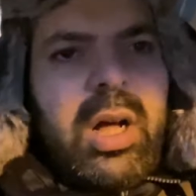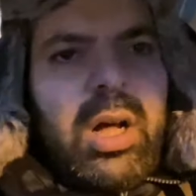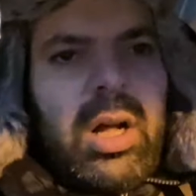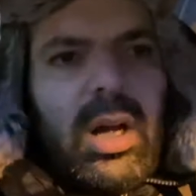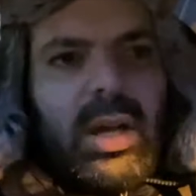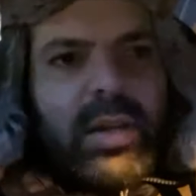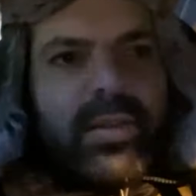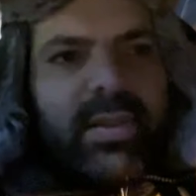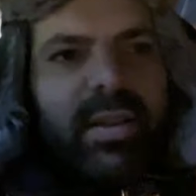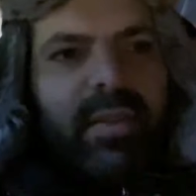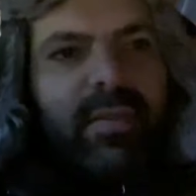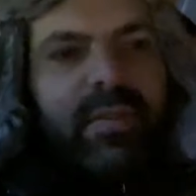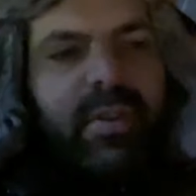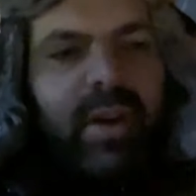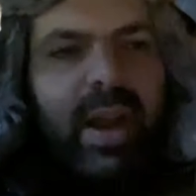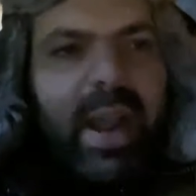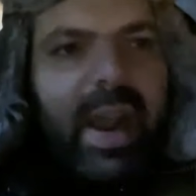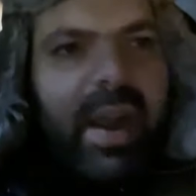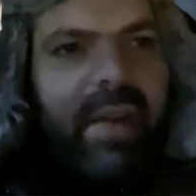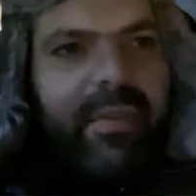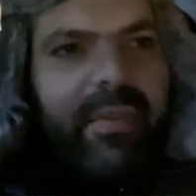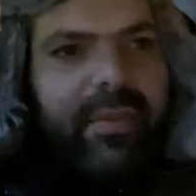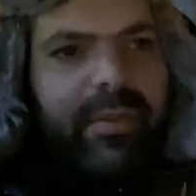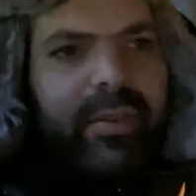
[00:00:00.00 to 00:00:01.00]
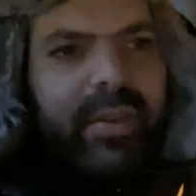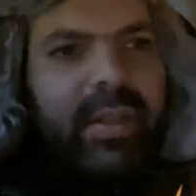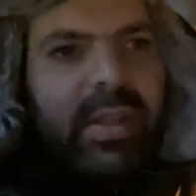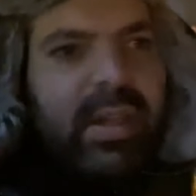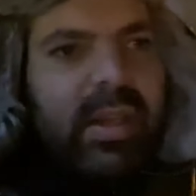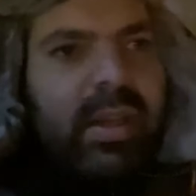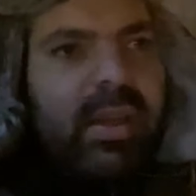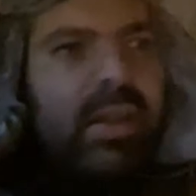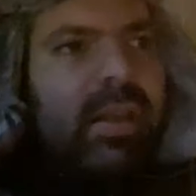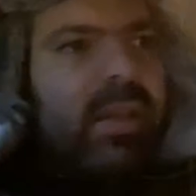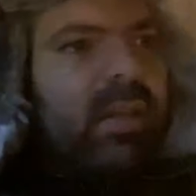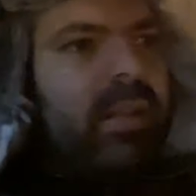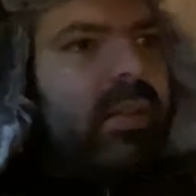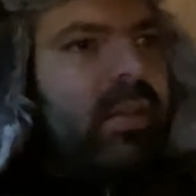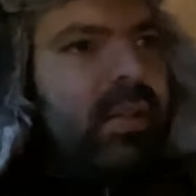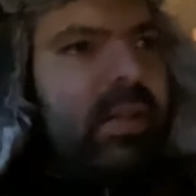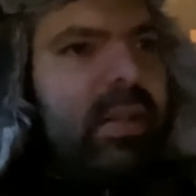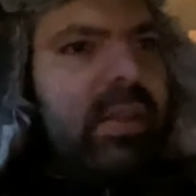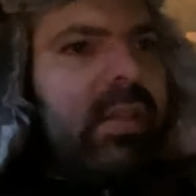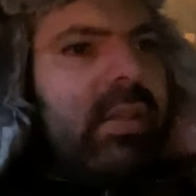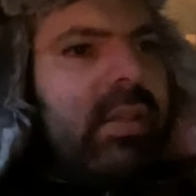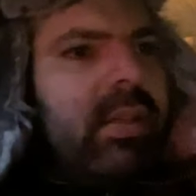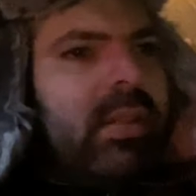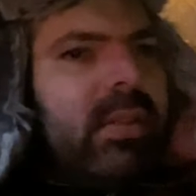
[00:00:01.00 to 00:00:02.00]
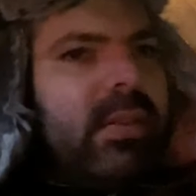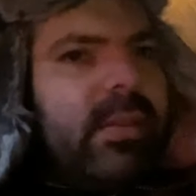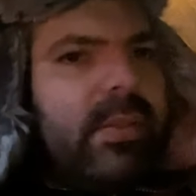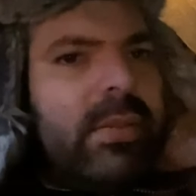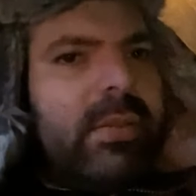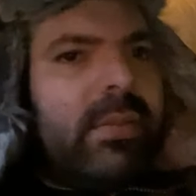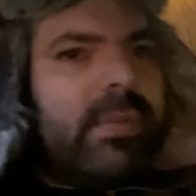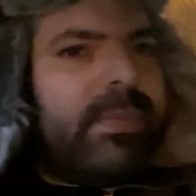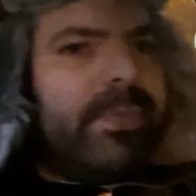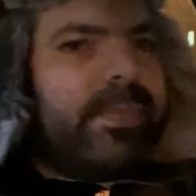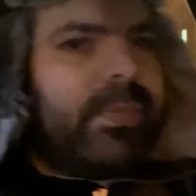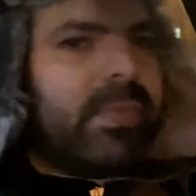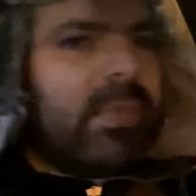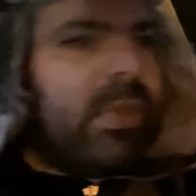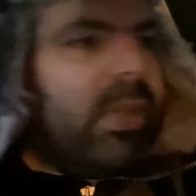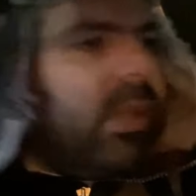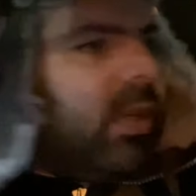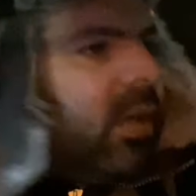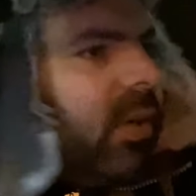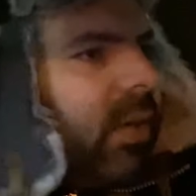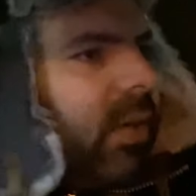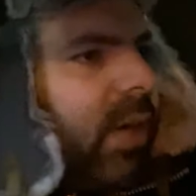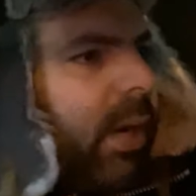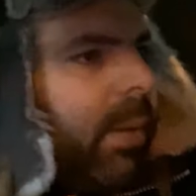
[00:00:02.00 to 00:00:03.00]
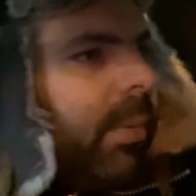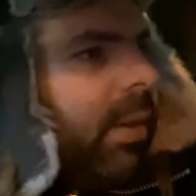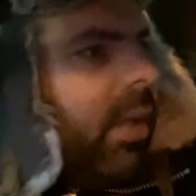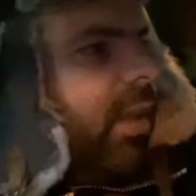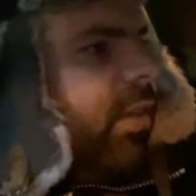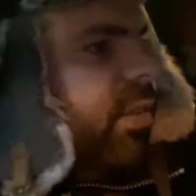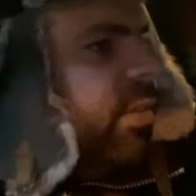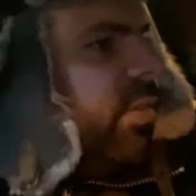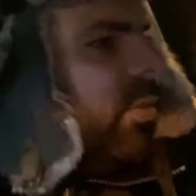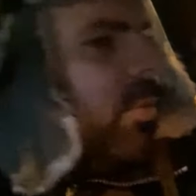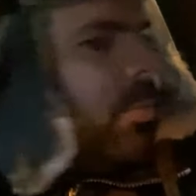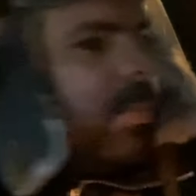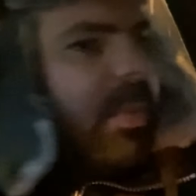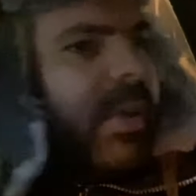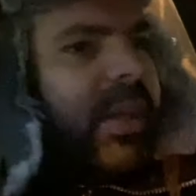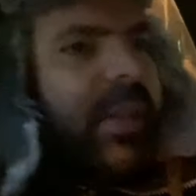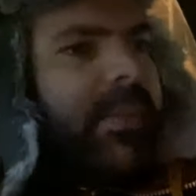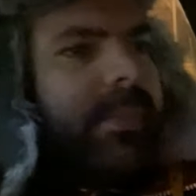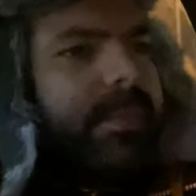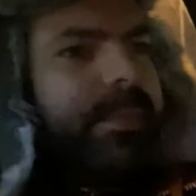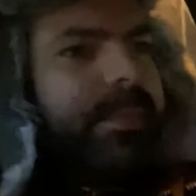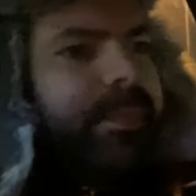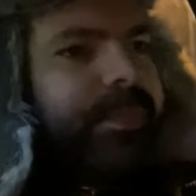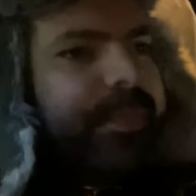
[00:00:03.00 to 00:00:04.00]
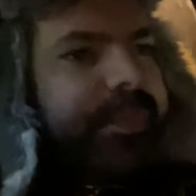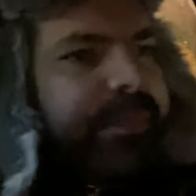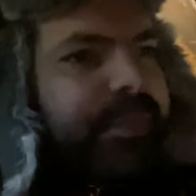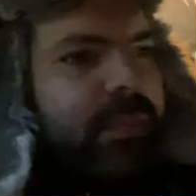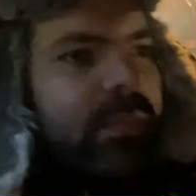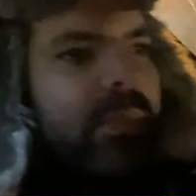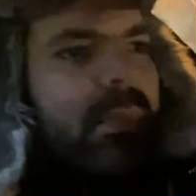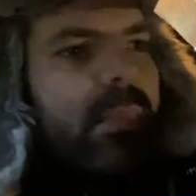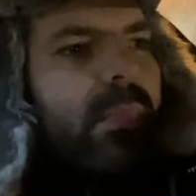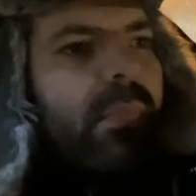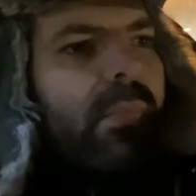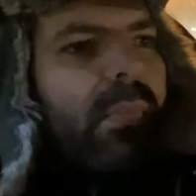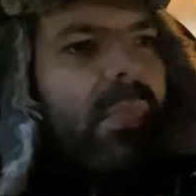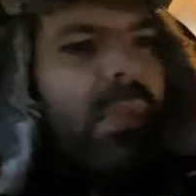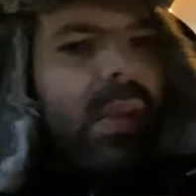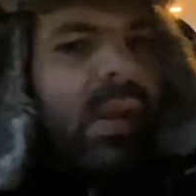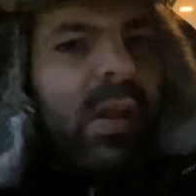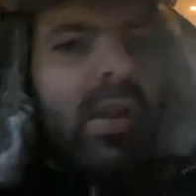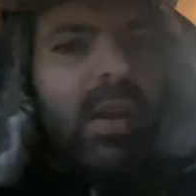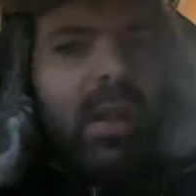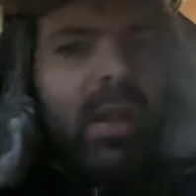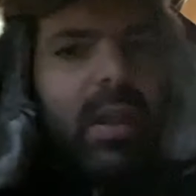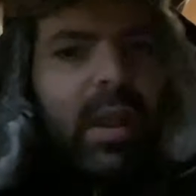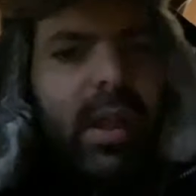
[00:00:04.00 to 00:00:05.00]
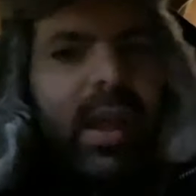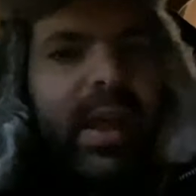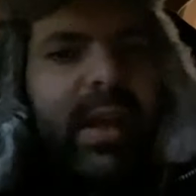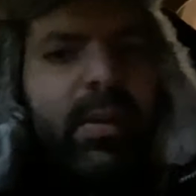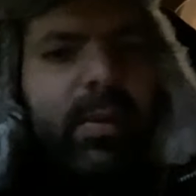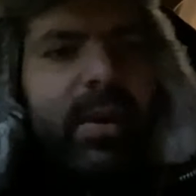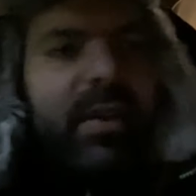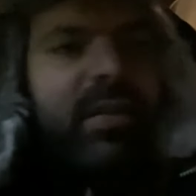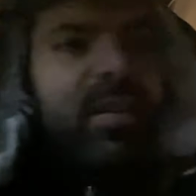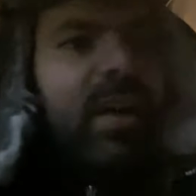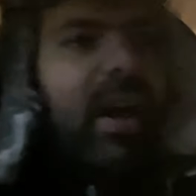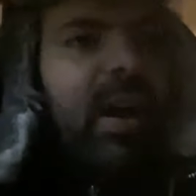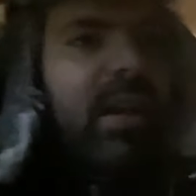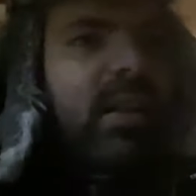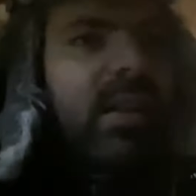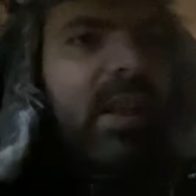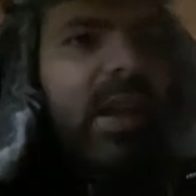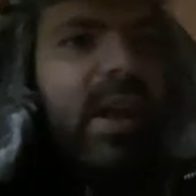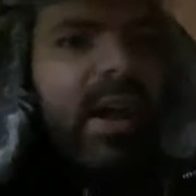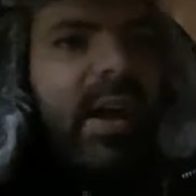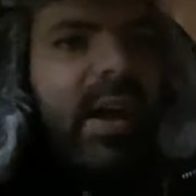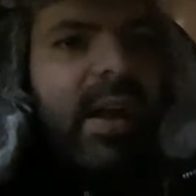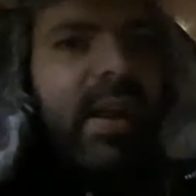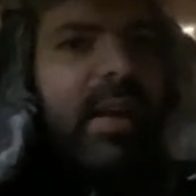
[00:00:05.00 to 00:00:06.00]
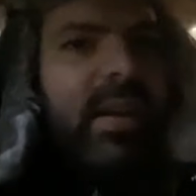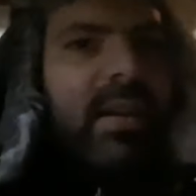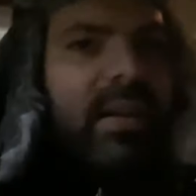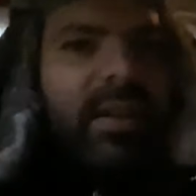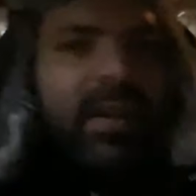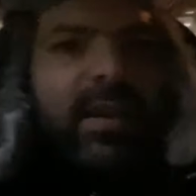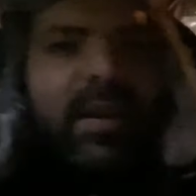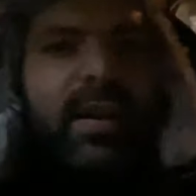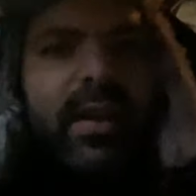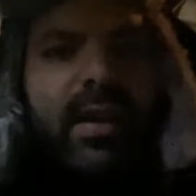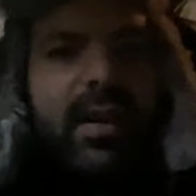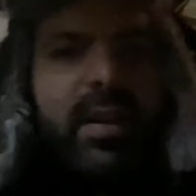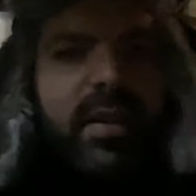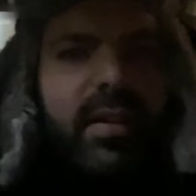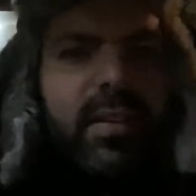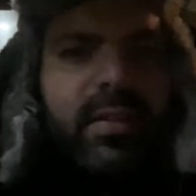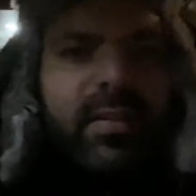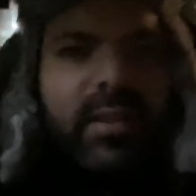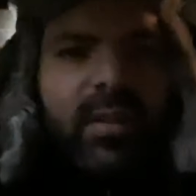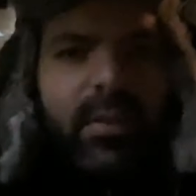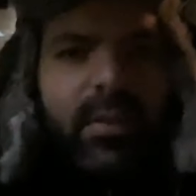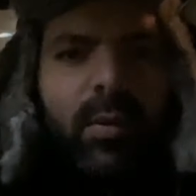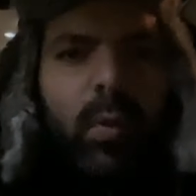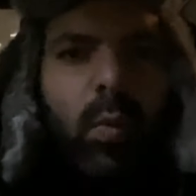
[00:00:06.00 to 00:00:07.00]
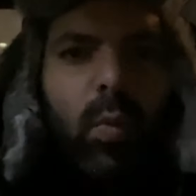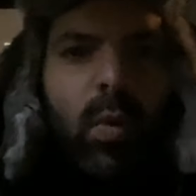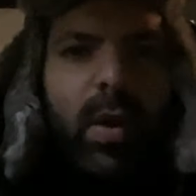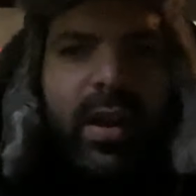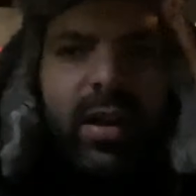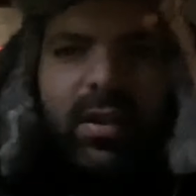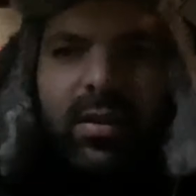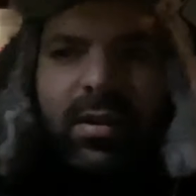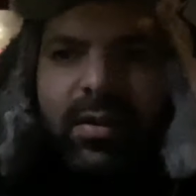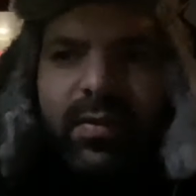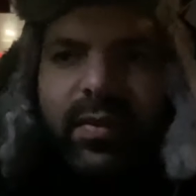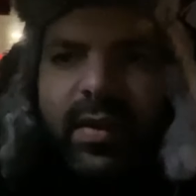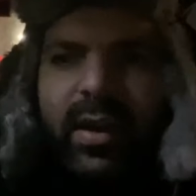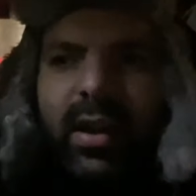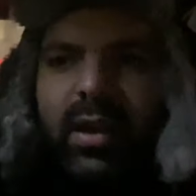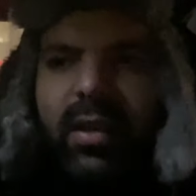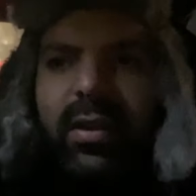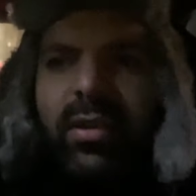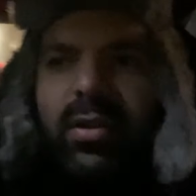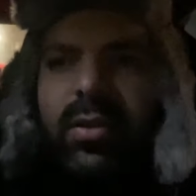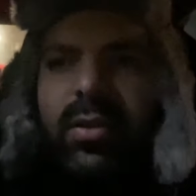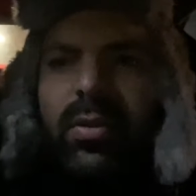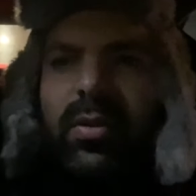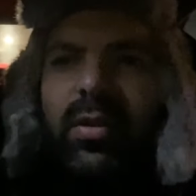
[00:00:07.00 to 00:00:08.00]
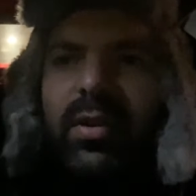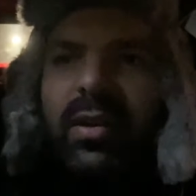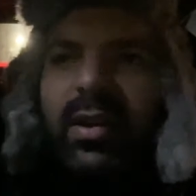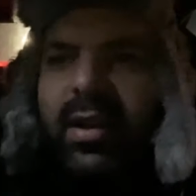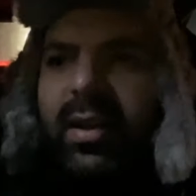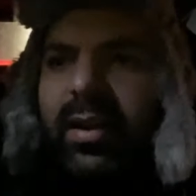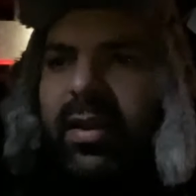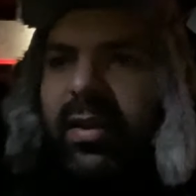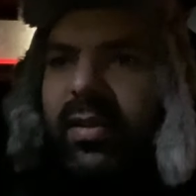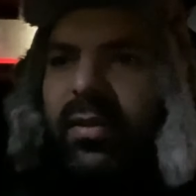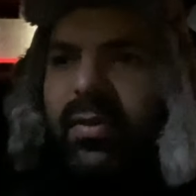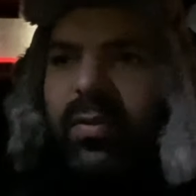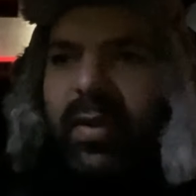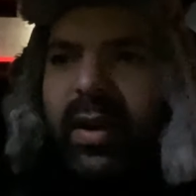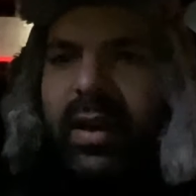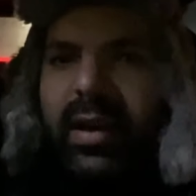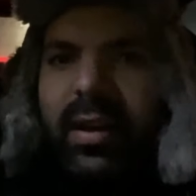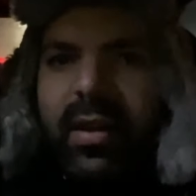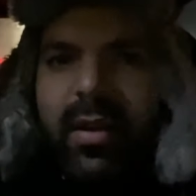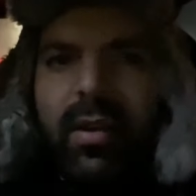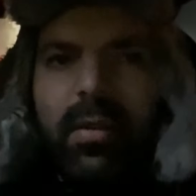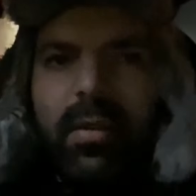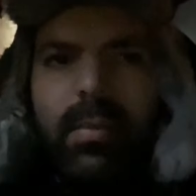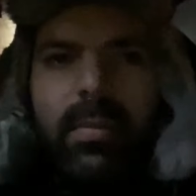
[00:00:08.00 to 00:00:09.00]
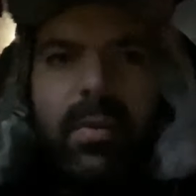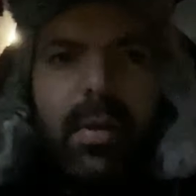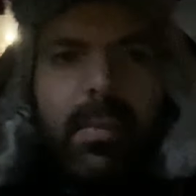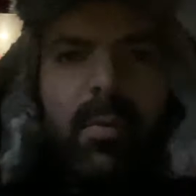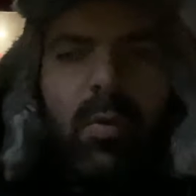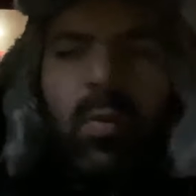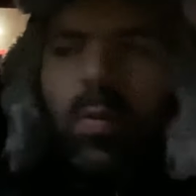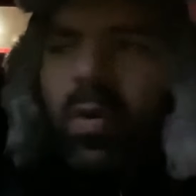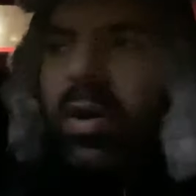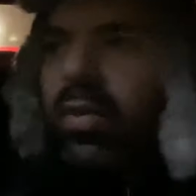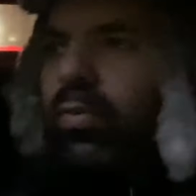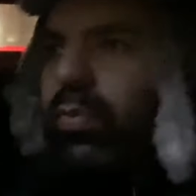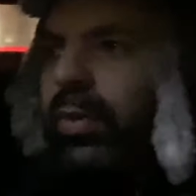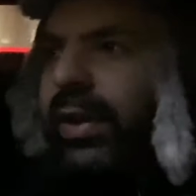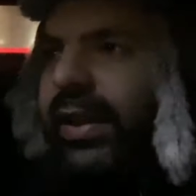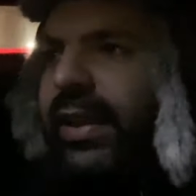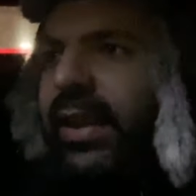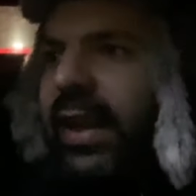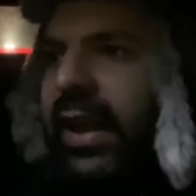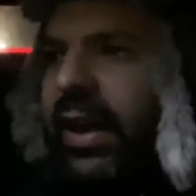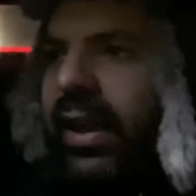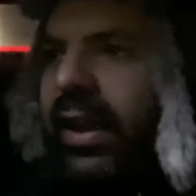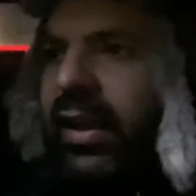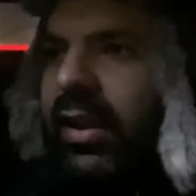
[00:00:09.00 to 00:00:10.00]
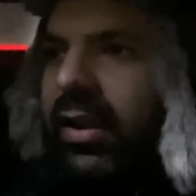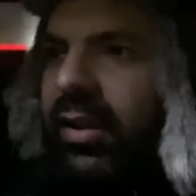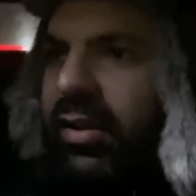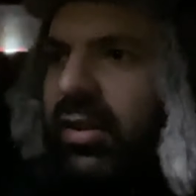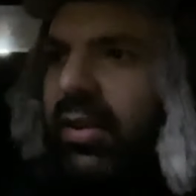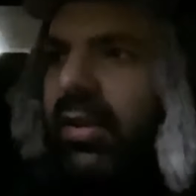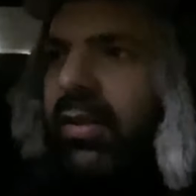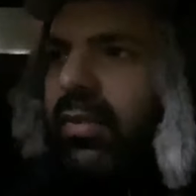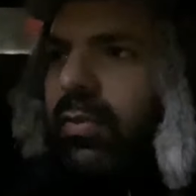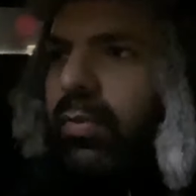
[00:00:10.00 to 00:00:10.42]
except for Aphria and a couple others. But anyways, High Tide is way undervalued. It is right now the number one retail